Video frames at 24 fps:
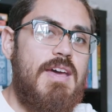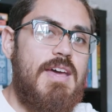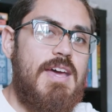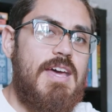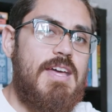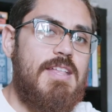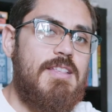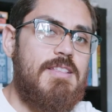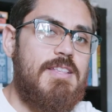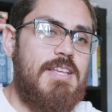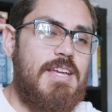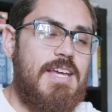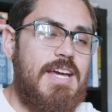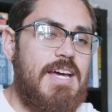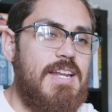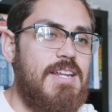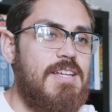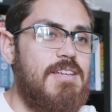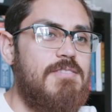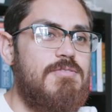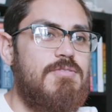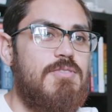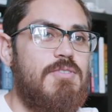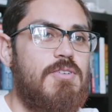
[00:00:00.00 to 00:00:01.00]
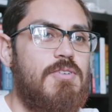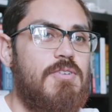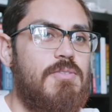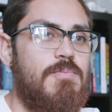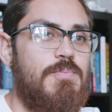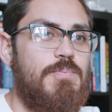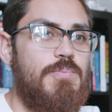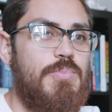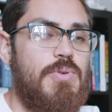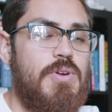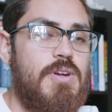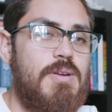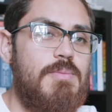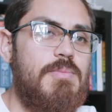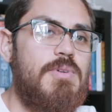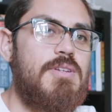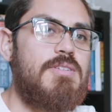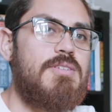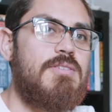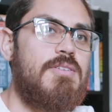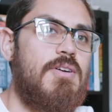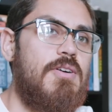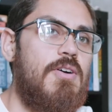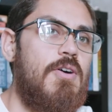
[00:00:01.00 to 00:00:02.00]
And it kind of gives you pretty much
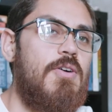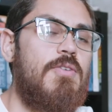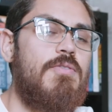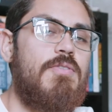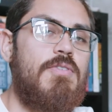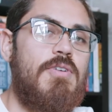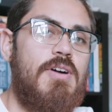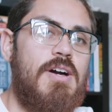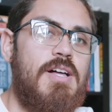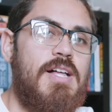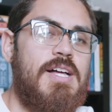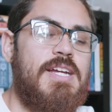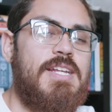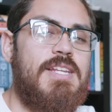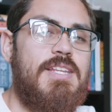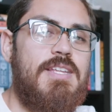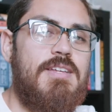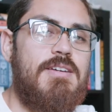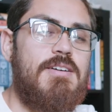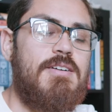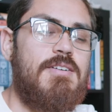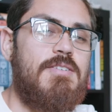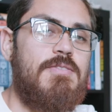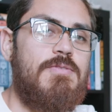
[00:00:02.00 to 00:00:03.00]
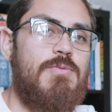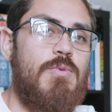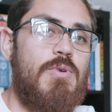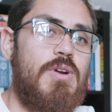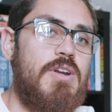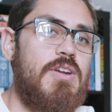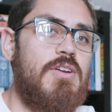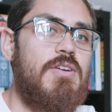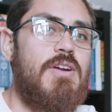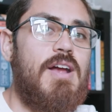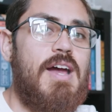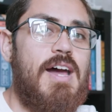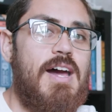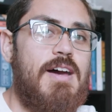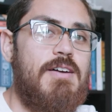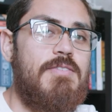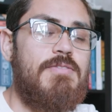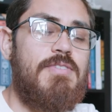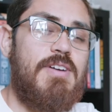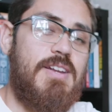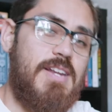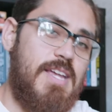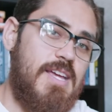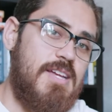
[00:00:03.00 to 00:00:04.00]
an overall idea of where you're at
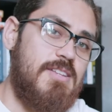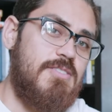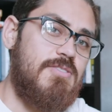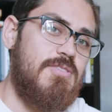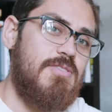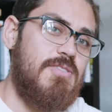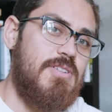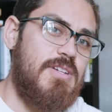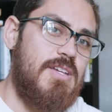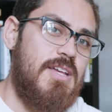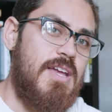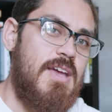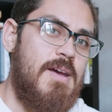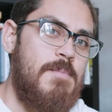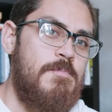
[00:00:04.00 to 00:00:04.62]
financially